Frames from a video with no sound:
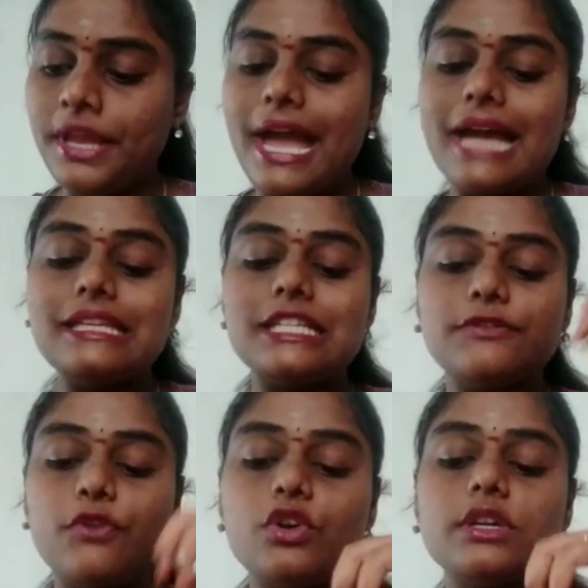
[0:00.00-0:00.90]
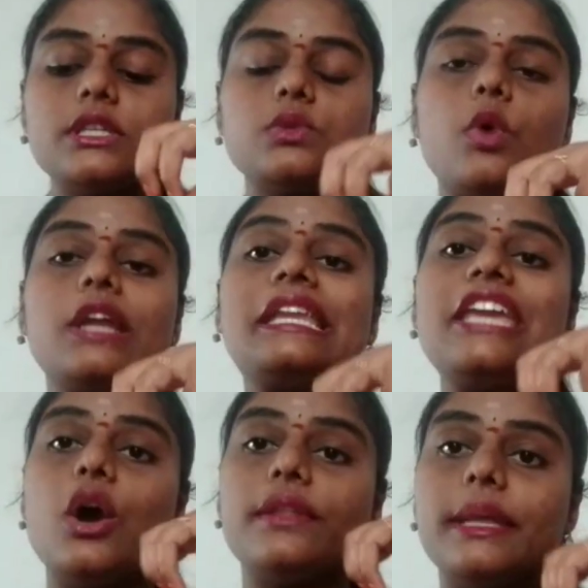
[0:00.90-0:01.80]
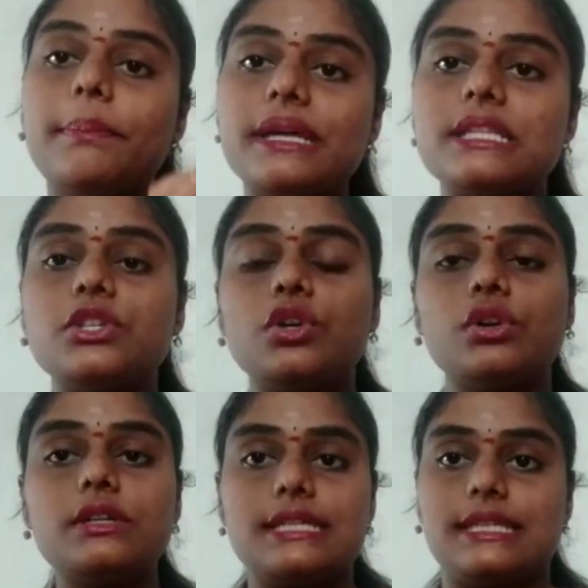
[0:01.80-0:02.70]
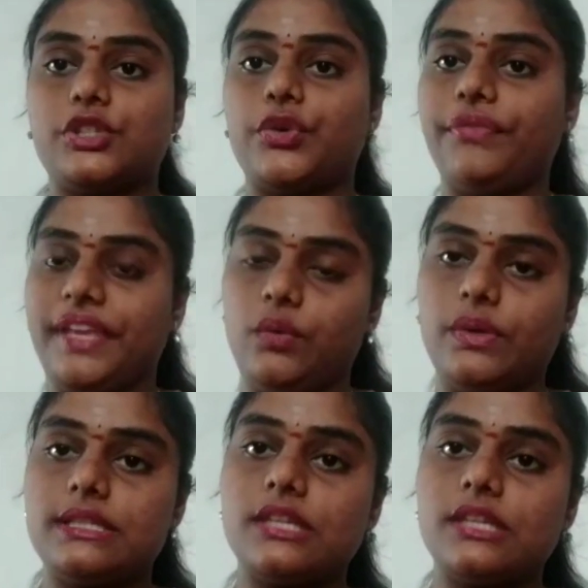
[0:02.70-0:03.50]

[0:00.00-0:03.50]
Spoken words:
and it's focused only on the particular set of events.